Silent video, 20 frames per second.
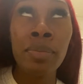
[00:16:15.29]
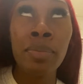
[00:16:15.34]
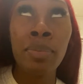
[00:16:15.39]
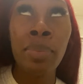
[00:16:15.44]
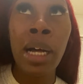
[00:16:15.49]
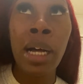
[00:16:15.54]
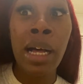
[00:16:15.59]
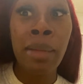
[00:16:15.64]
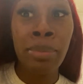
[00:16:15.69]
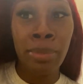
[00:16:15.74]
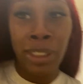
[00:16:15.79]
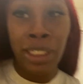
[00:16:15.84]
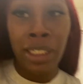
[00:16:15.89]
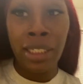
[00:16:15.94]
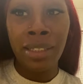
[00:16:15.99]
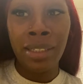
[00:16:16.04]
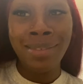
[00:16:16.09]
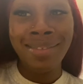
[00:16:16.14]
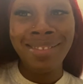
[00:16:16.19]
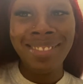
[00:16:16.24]
popped
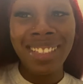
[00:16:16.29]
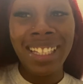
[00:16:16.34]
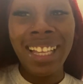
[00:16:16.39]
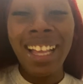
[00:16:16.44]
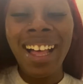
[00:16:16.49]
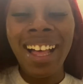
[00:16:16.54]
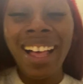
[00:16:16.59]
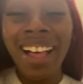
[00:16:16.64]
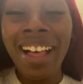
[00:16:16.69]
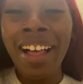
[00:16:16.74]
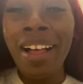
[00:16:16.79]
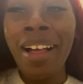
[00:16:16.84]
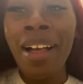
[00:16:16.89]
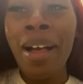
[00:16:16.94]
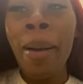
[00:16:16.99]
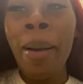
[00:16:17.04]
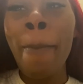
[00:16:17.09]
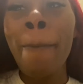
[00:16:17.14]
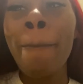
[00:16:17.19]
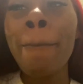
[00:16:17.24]
in.
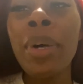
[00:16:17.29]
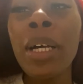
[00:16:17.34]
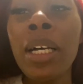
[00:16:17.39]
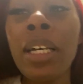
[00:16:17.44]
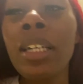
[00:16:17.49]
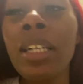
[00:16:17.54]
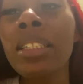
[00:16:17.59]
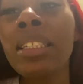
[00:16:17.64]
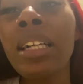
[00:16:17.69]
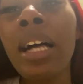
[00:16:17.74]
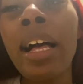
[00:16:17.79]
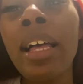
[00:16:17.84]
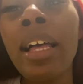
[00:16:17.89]
But I